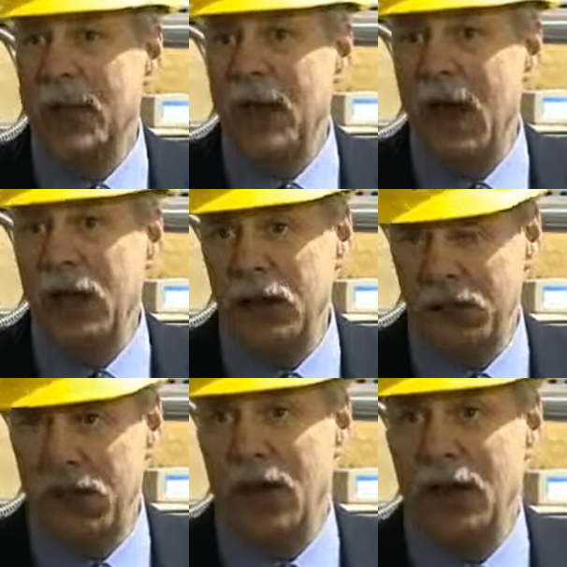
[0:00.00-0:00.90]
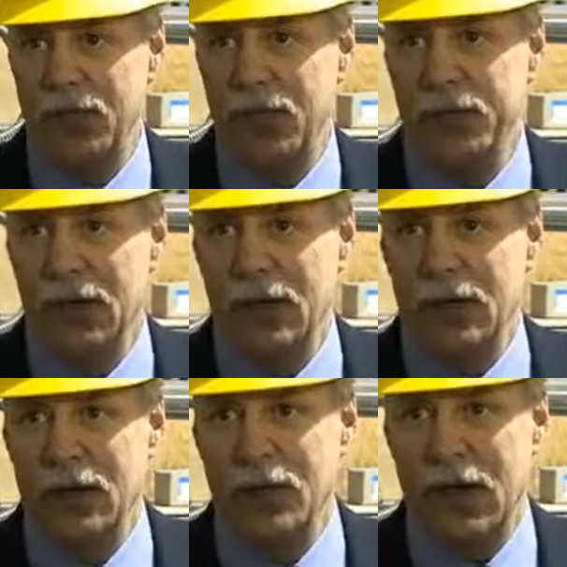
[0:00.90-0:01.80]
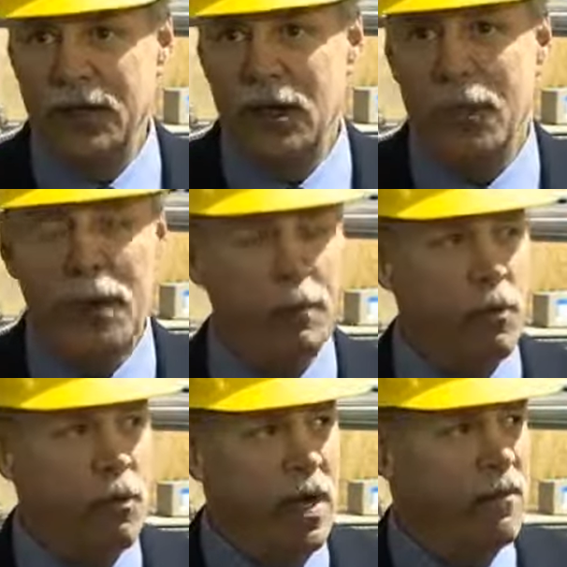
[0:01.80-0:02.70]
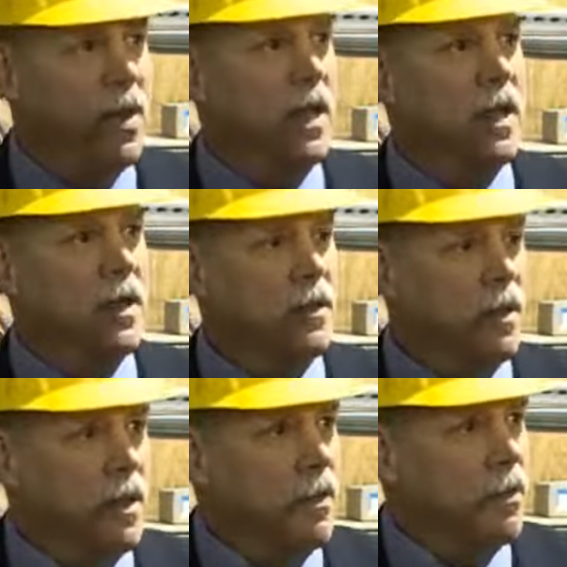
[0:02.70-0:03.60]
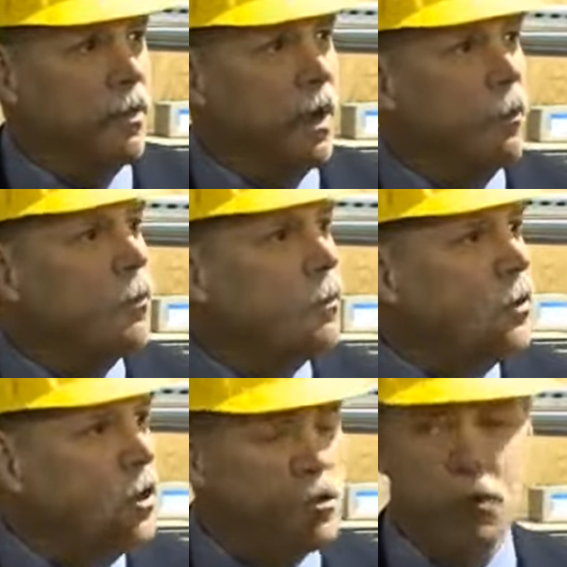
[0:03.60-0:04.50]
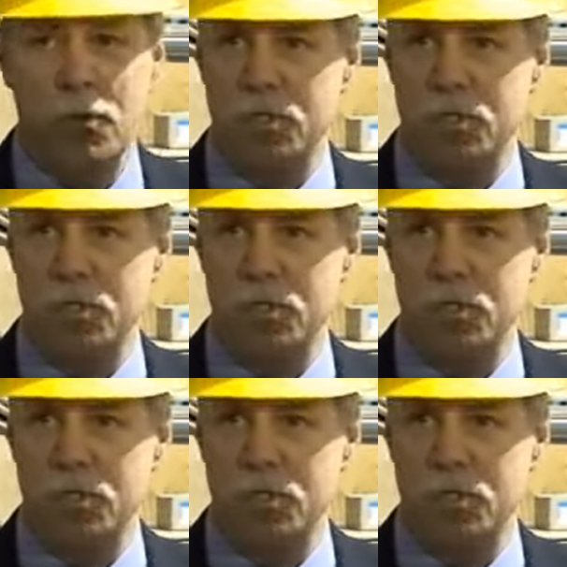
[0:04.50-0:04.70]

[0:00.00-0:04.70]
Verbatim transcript: in 95. When I tell people renovating it, their usual